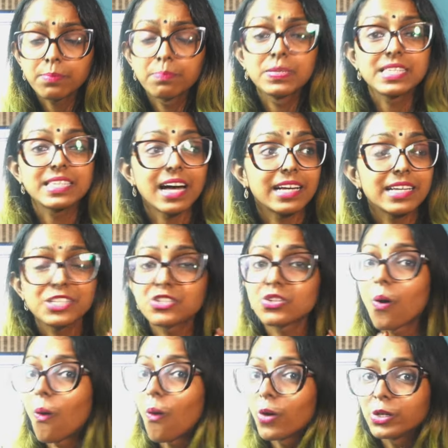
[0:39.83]
besides
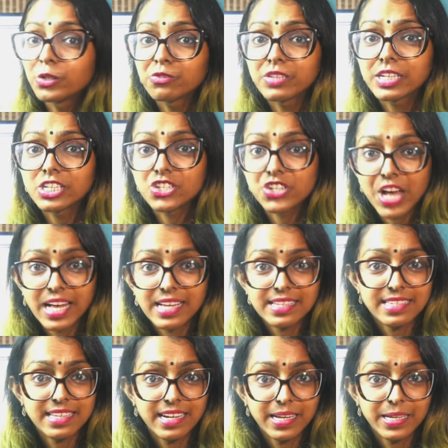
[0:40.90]
all of that
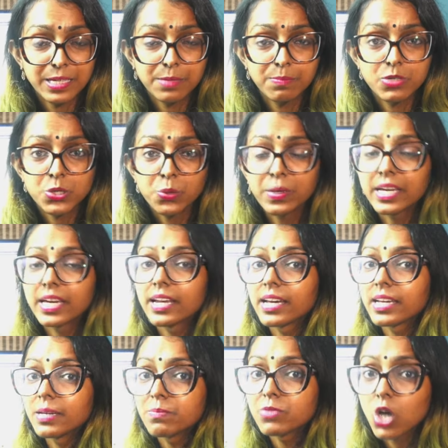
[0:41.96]
jazz that I keep doing and I
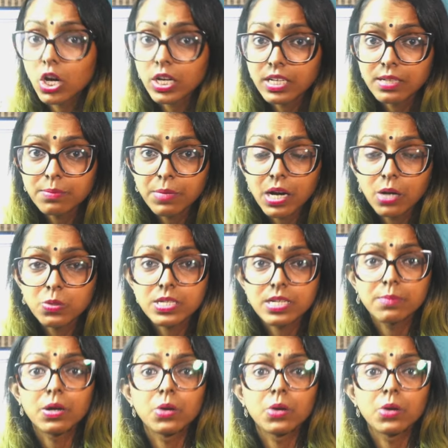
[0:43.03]
keep talking about